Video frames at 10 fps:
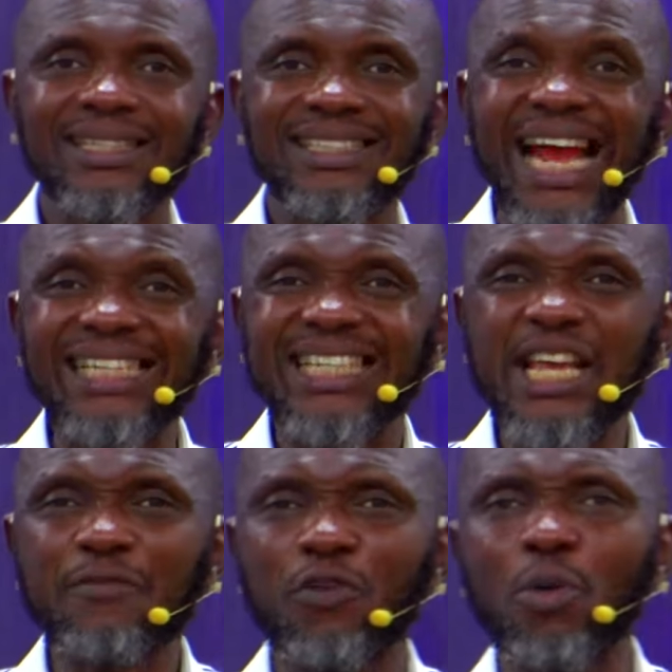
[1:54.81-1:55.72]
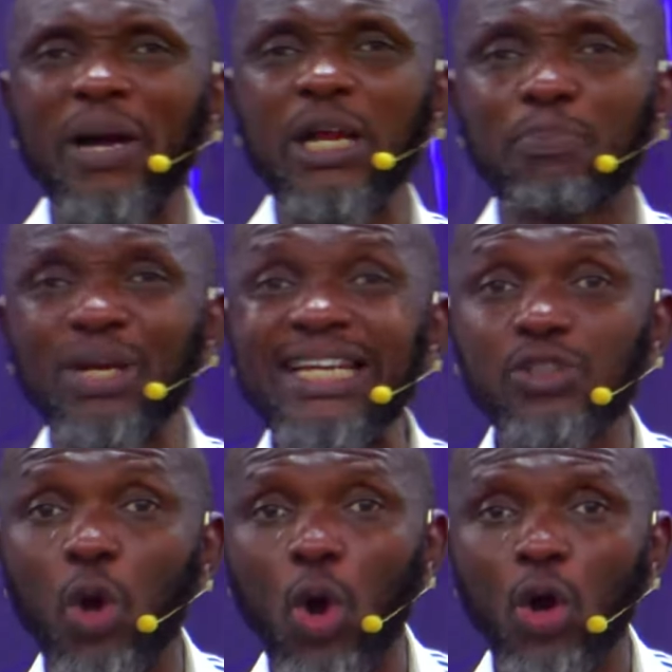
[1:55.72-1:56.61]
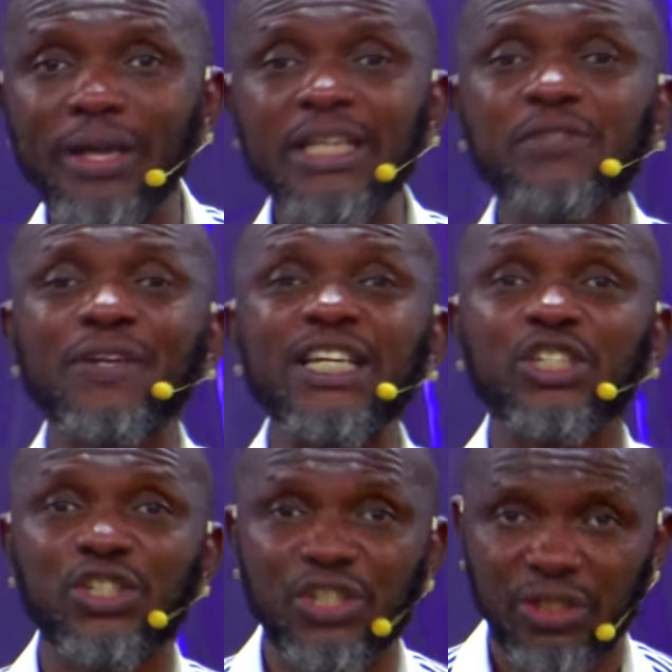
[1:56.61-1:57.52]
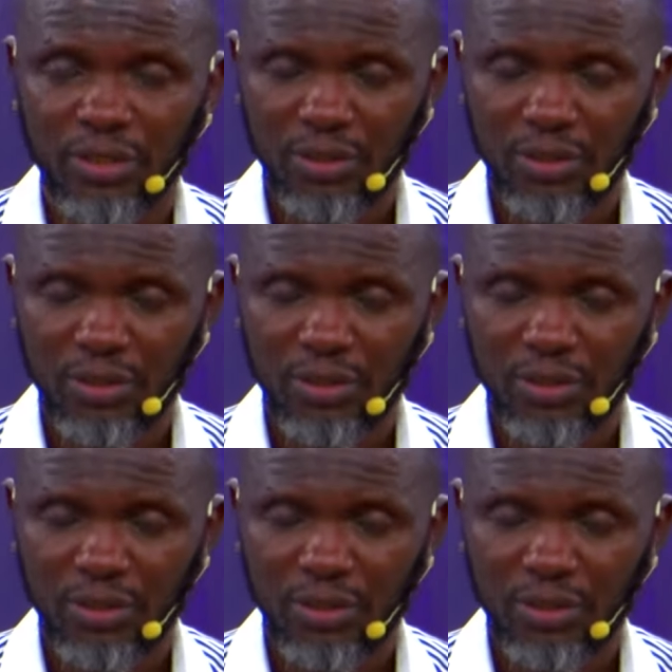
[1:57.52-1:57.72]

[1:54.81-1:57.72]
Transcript: that evil manipulator is finished.